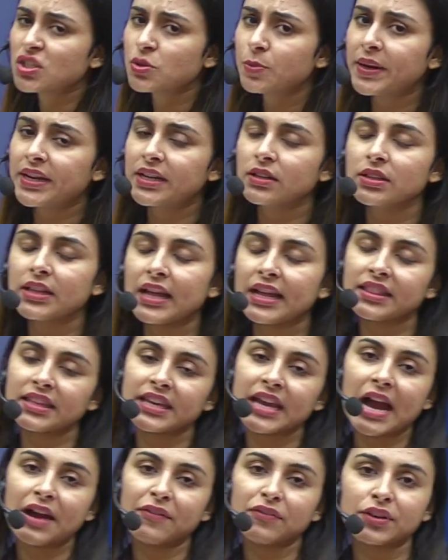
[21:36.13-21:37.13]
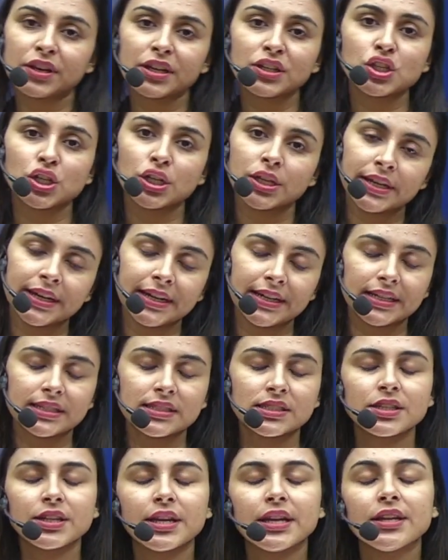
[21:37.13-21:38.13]
better than the average rate.
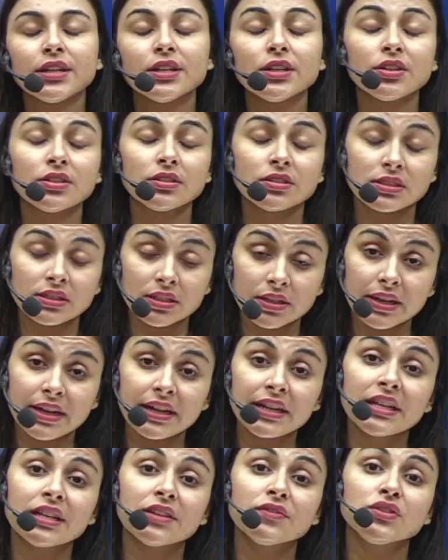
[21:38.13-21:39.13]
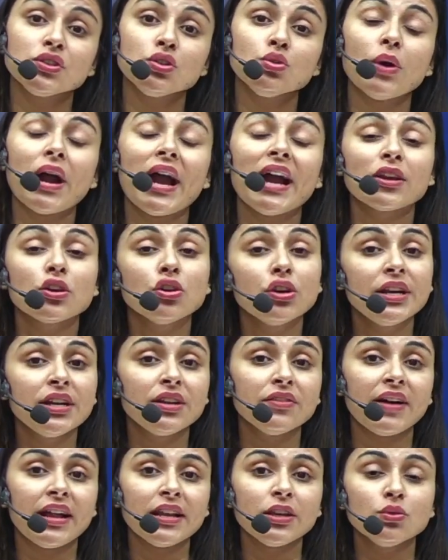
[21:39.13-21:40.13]
Instantaneous rate gives you accurate
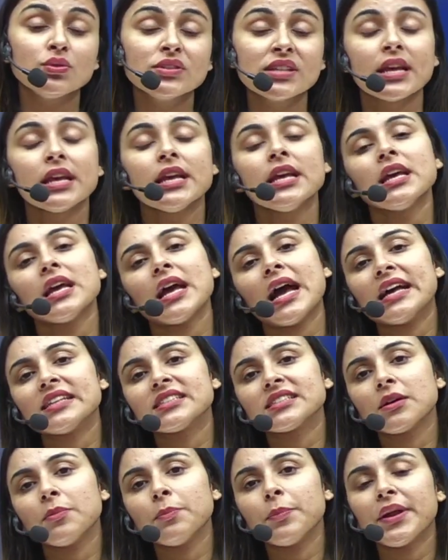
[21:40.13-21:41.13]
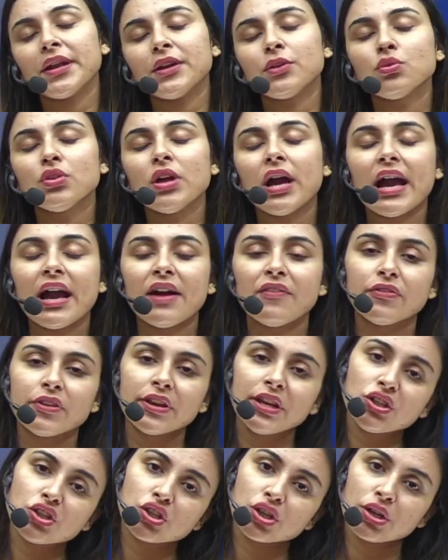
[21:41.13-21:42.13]
values as compared to the
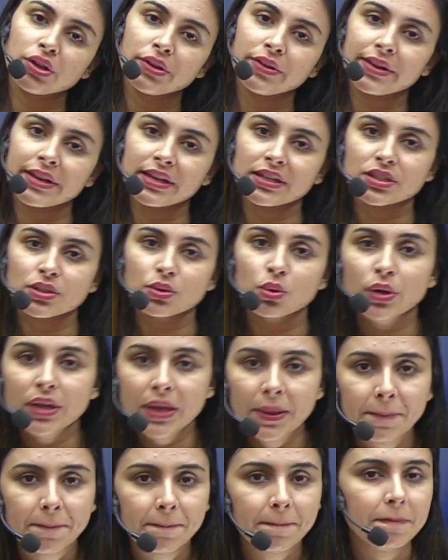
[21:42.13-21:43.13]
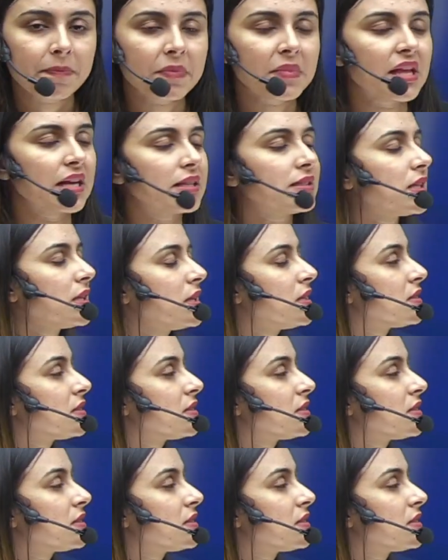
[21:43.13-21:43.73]
average rate. Okay, yes, this